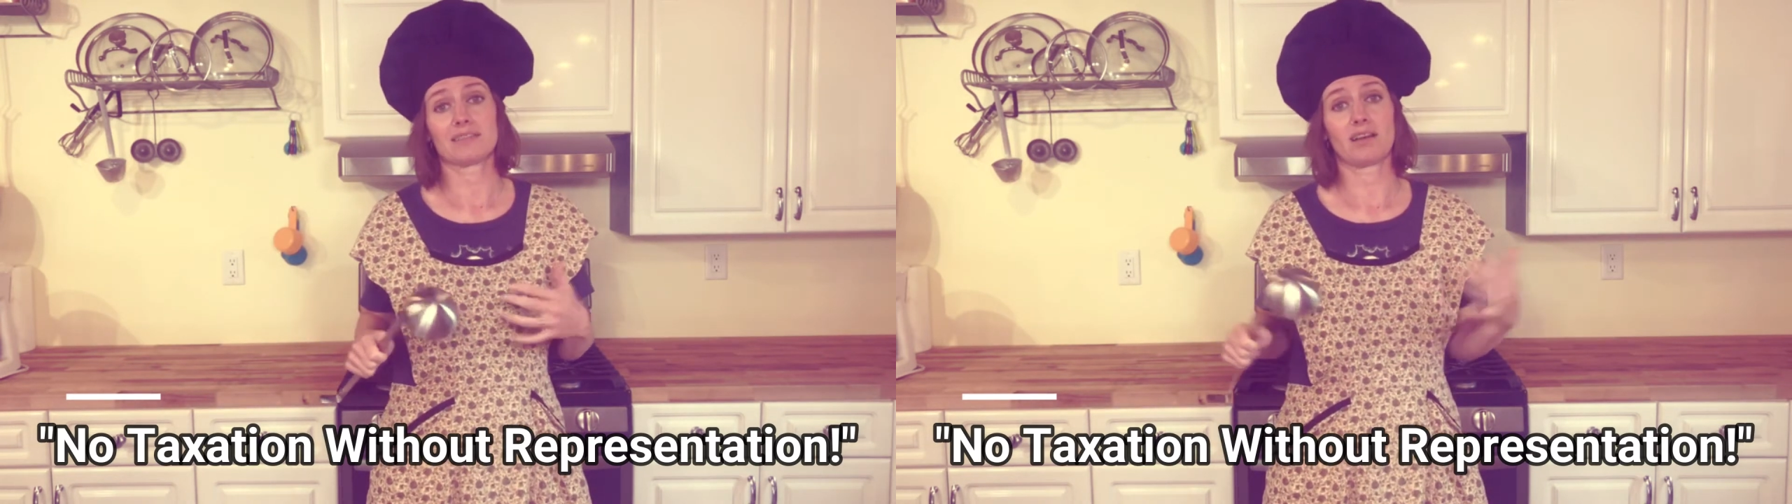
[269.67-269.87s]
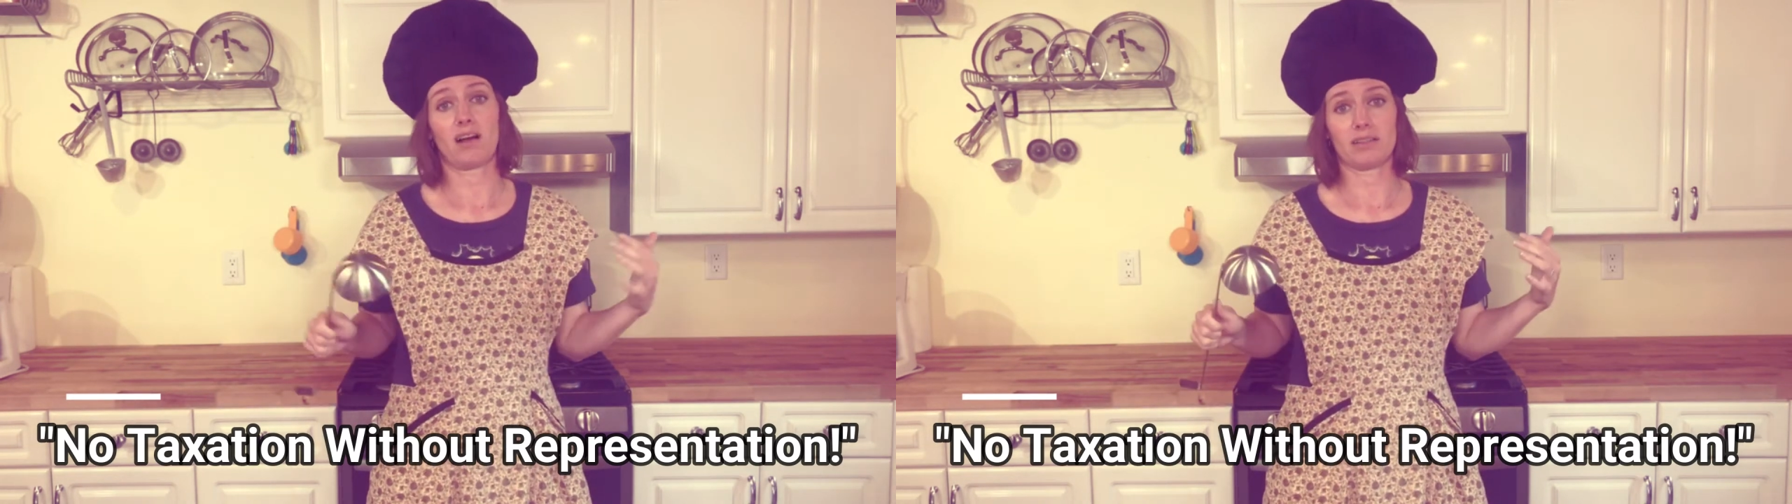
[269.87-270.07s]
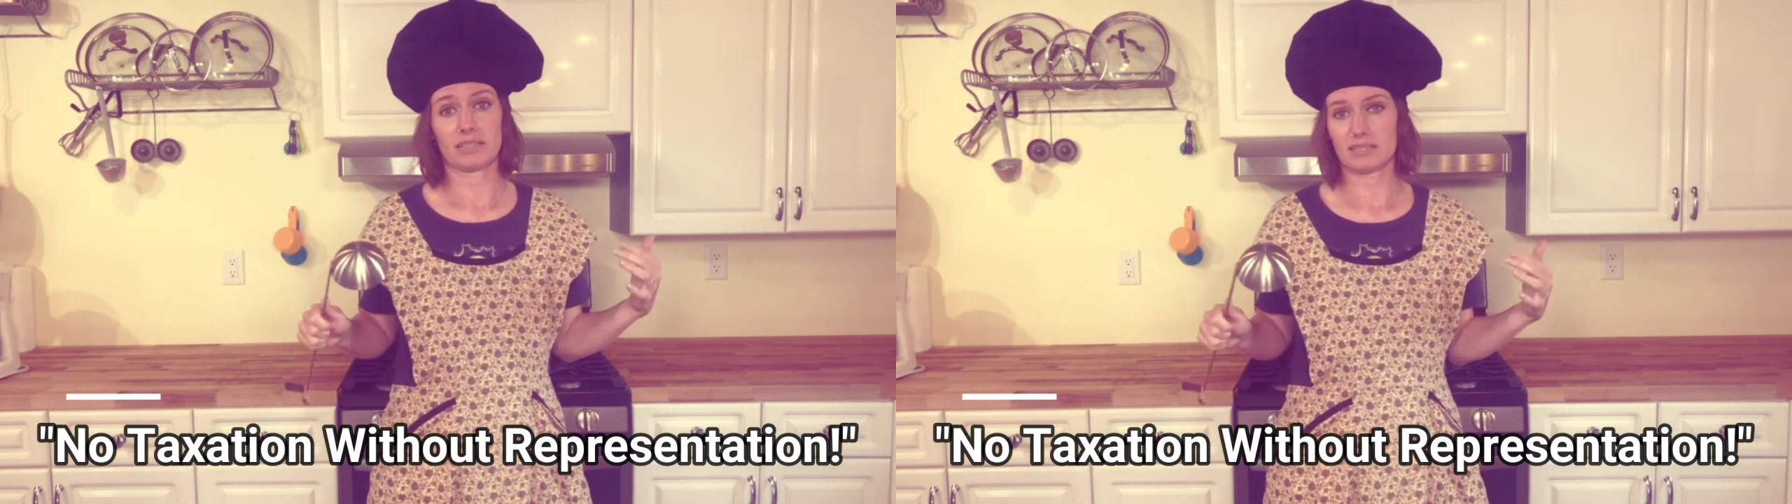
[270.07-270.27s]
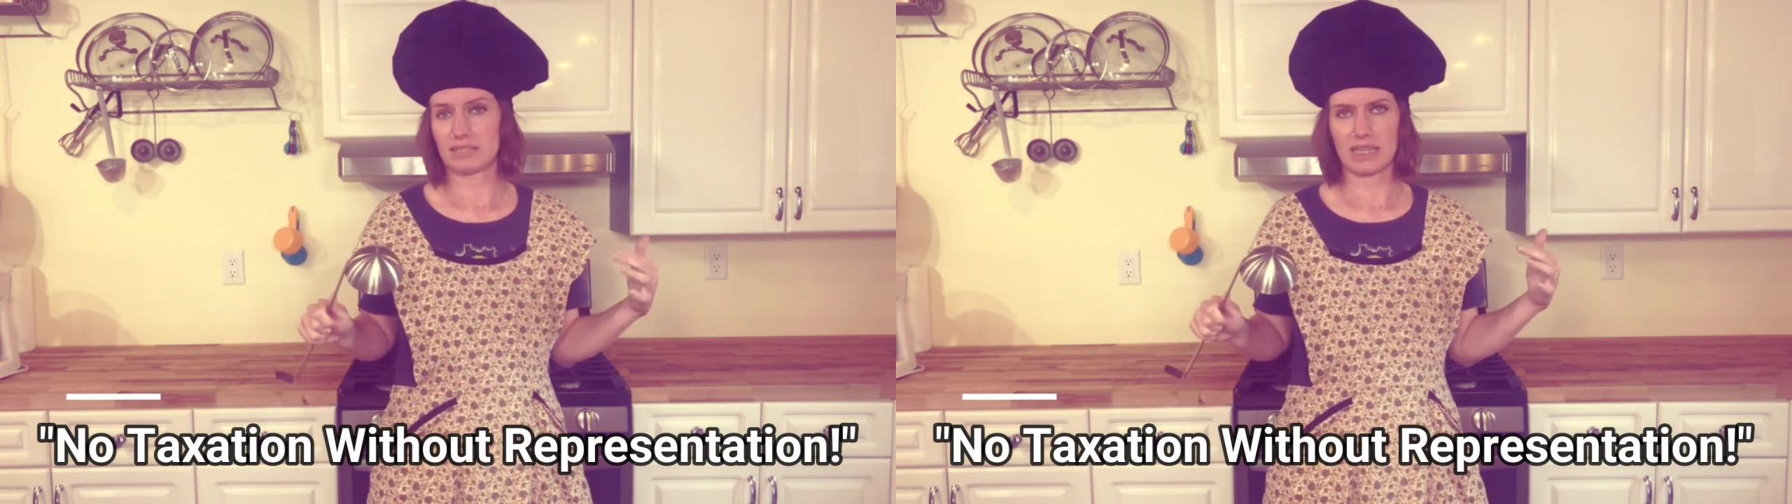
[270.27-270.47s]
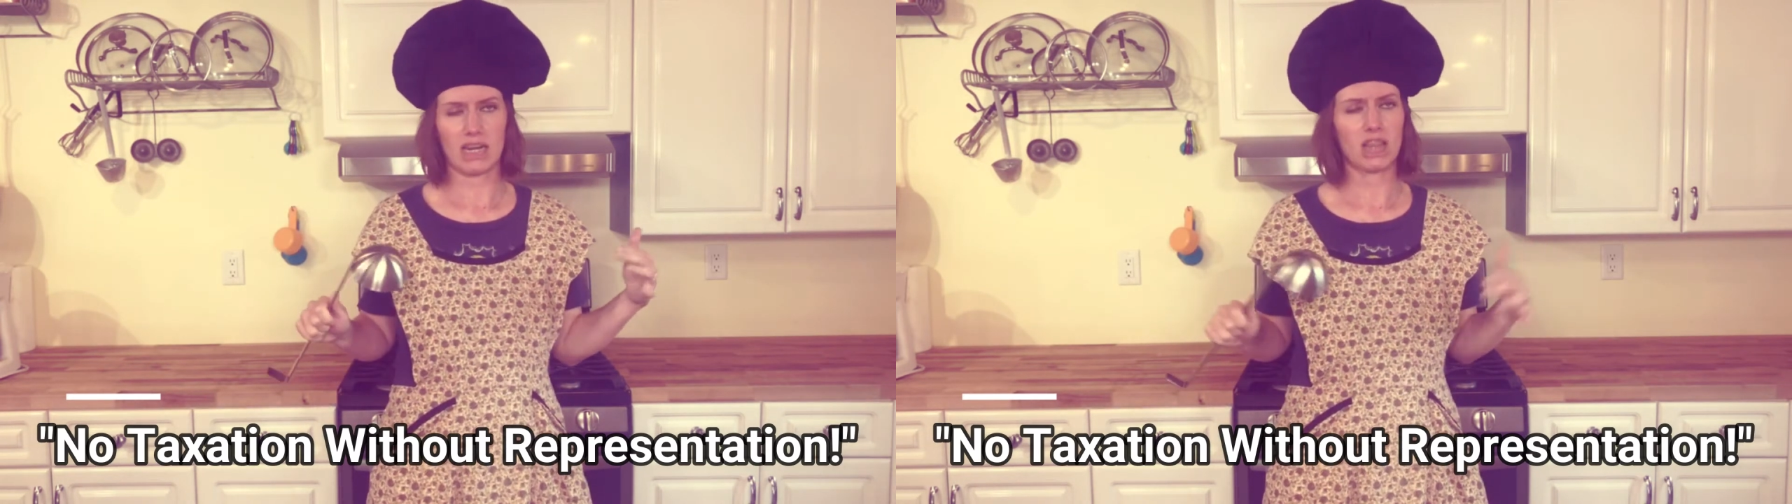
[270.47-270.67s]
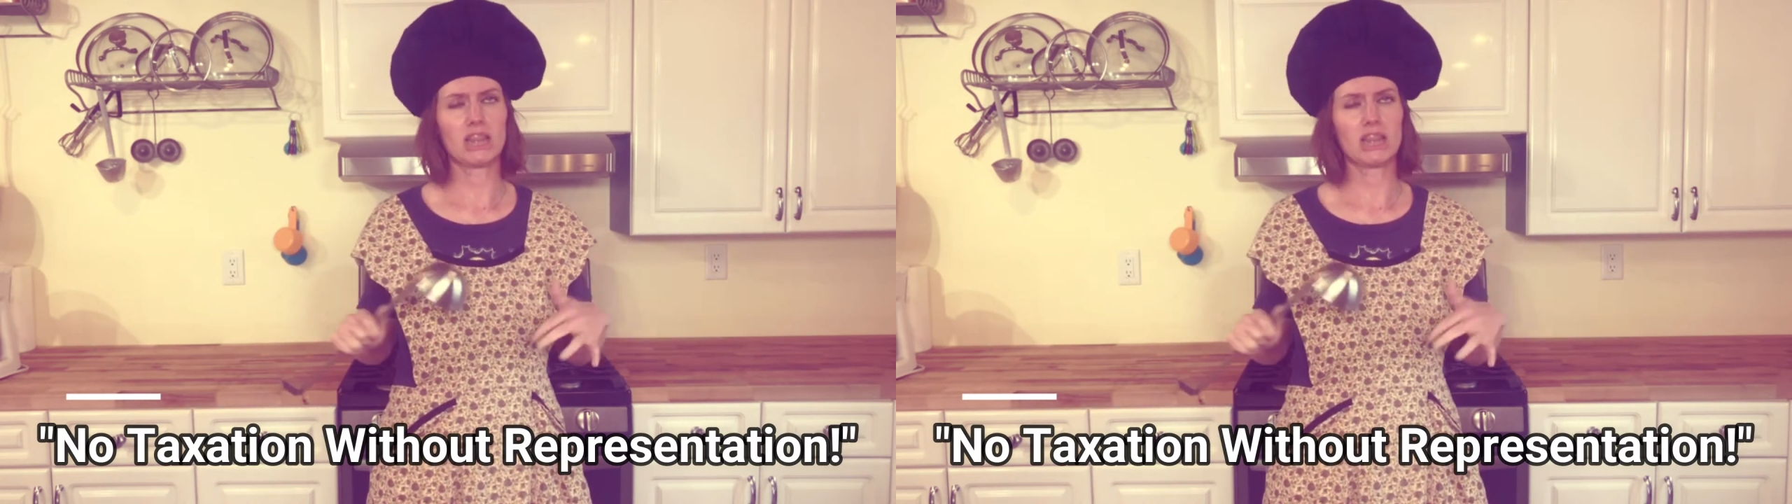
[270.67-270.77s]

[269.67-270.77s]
the colonists in a